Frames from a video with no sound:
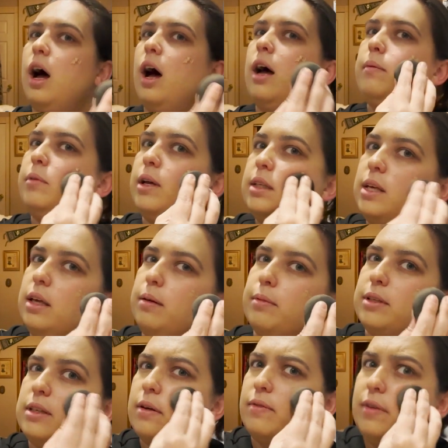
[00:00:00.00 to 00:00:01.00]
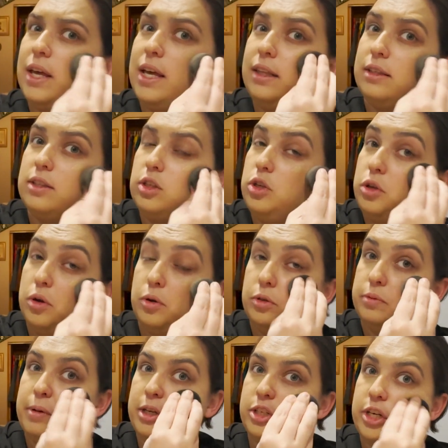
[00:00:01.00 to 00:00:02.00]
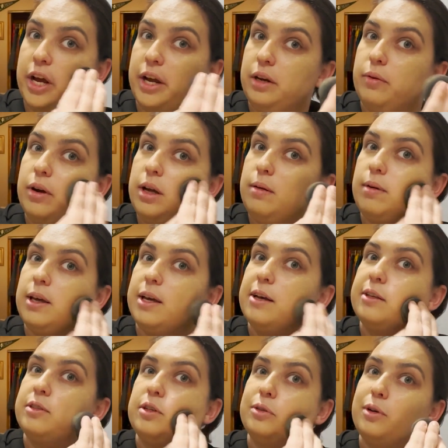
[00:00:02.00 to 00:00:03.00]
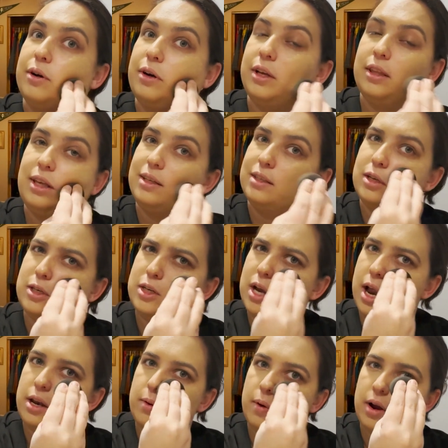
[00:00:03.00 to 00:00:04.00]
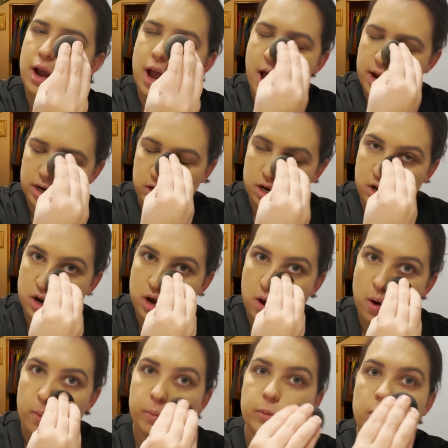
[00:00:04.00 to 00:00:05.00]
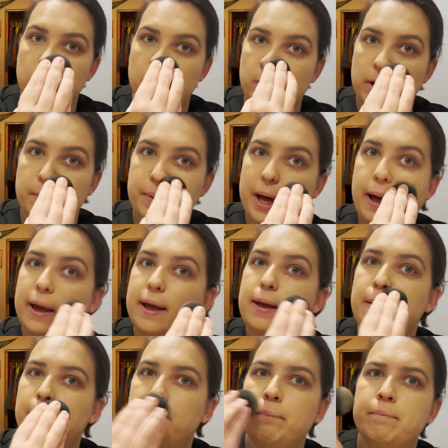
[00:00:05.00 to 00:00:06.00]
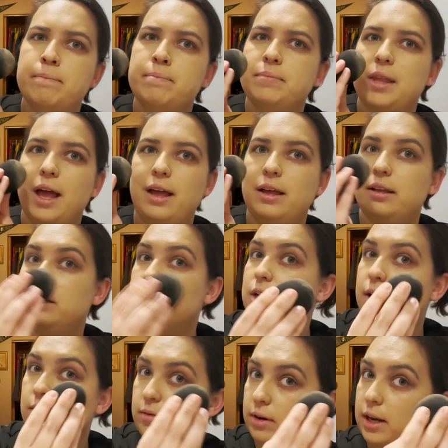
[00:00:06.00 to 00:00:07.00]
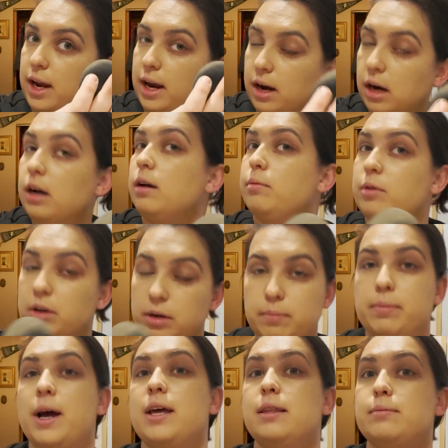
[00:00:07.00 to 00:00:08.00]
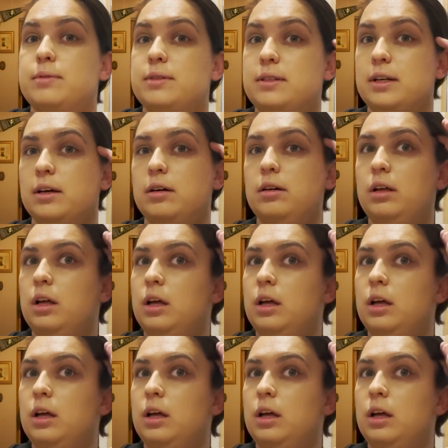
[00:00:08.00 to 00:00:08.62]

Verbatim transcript: I'm not telling myself it's no spend January because there's already things in January I know I'm gonna want to buy and I don't care, I'm gonna buy them still.